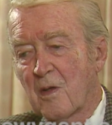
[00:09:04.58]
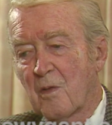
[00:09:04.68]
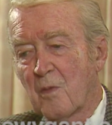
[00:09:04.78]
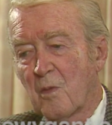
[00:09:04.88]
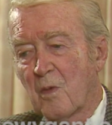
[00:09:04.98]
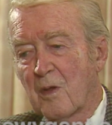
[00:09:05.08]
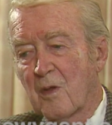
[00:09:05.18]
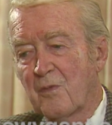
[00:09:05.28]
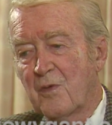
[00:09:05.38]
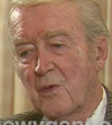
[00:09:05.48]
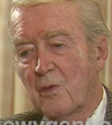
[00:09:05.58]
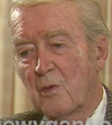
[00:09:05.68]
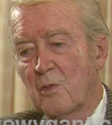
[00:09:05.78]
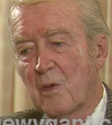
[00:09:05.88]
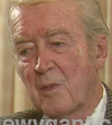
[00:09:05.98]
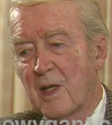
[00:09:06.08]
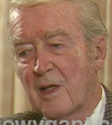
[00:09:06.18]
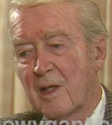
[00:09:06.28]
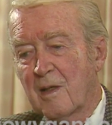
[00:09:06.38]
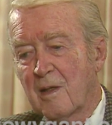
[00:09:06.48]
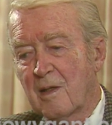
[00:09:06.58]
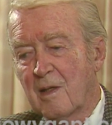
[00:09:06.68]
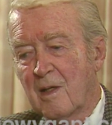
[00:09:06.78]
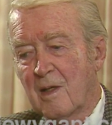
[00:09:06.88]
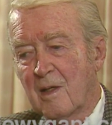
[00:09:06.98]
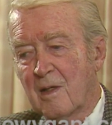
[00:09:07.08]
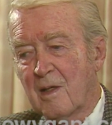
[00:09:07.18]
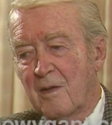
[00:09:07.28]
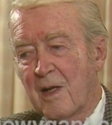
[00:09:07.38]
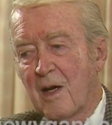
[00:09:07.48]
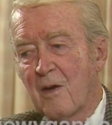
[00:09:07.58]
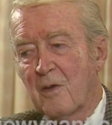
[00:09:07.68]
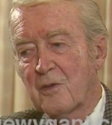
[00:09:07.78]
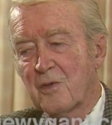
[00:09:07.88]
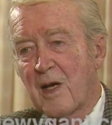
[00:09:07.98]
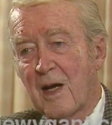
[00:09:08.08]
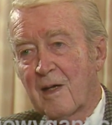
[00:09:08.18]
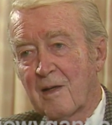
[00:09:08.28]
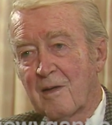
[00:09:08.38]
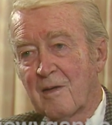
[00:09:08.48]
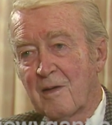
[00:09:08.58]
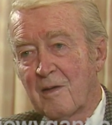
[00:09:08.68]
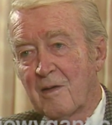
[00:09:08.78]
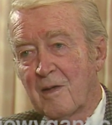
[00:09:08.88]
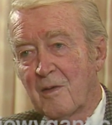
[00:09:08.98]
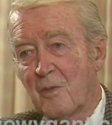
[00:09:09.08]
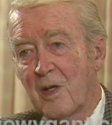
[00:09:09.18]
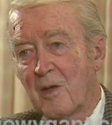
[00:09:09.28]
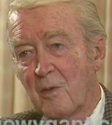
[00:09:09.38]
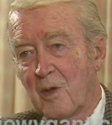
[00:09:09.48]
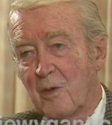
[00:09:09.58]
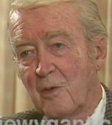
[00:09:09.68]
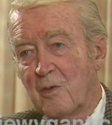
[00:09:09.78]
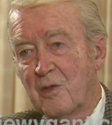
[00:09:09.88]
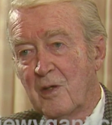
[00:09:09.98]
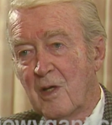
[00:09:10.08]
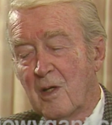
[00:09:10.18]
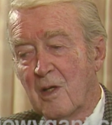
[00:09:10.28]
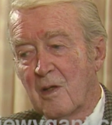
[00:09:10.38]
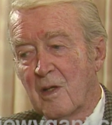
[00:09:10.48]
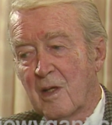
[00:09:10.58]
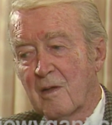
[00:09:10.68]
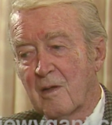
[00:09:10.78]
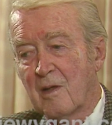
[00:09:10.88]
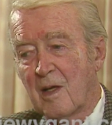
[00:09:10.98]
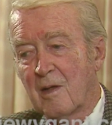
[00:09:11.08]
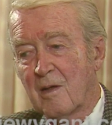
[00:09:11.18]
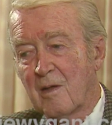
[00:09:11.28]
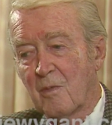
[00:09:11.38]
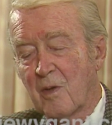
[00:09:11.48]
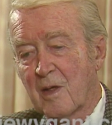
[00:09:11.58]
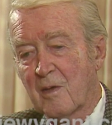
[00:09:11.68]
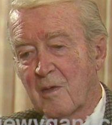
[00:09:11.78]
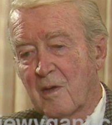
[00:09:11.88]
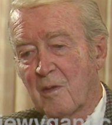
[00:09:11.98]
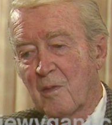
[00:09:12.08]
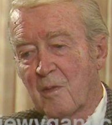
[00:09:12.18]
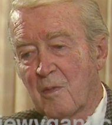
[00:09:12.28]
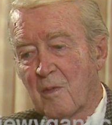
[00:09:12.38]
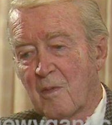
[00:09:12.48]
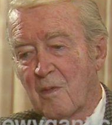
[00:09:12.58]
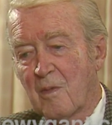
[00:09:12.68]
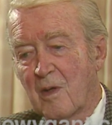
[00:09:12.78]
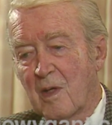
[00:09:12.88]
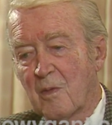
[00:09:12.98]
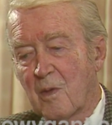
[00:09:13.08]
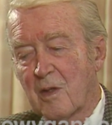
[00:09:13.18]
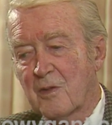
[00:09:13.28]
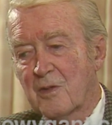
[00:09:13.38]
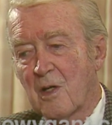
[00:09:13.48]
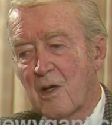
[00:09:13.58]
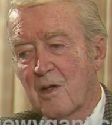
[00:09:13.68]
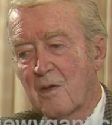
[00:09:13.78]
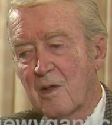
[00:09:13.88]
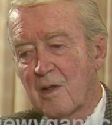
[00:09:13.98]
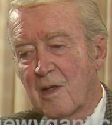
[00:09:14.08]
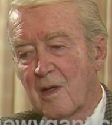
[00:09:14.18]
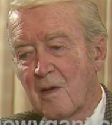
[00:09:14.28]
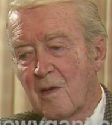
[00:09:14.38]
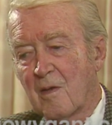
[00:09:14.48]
of the one of the few remaining narrow track railroads that and what it what it started uh,